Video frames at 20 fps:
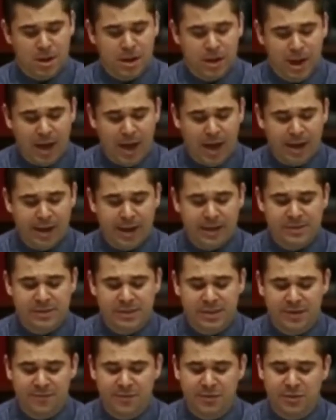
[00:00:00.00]
God has
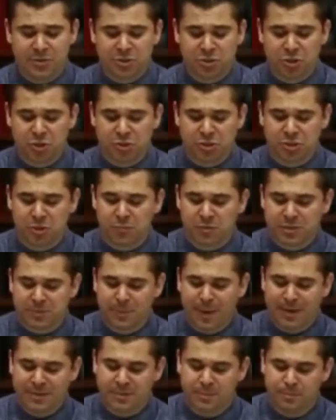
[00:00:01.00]
given the church the
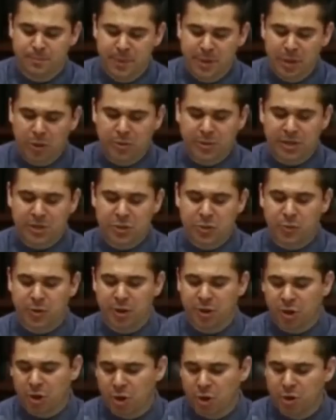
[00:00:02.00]
responsibility to
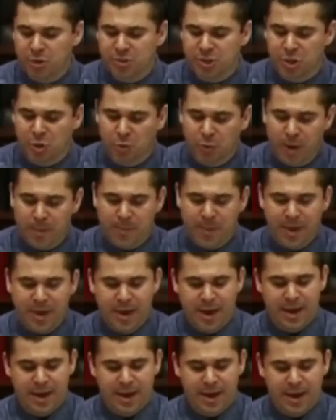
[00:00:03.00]
encourage, equip,
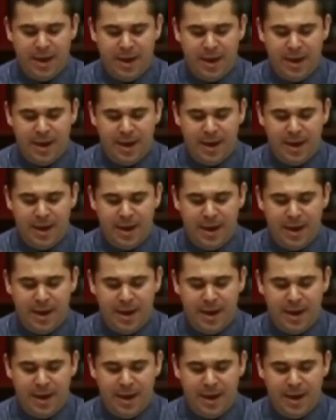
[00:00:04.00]

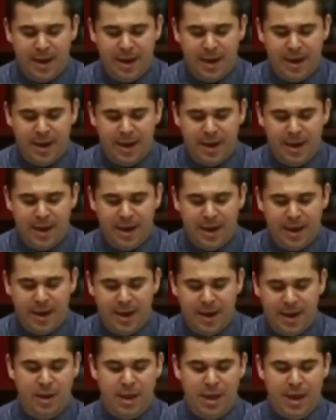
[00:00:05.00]
rescue their
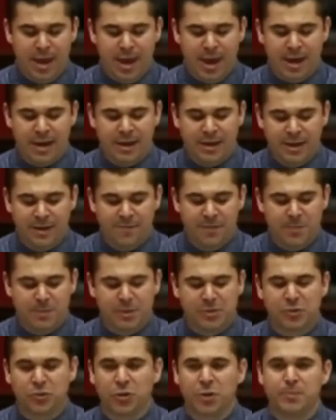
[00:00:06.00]
children, and give them
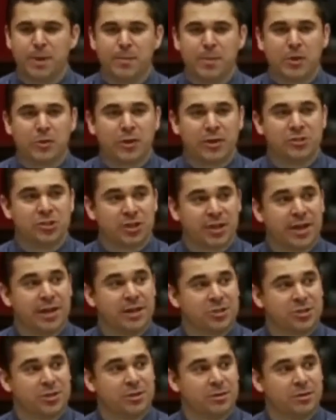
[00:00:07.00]
a truly biblical
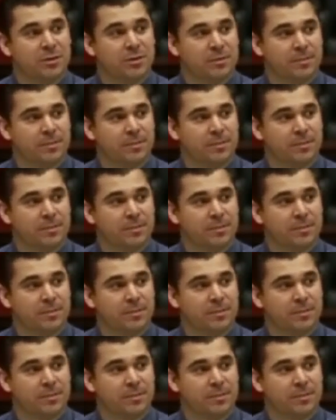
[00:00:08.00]
education.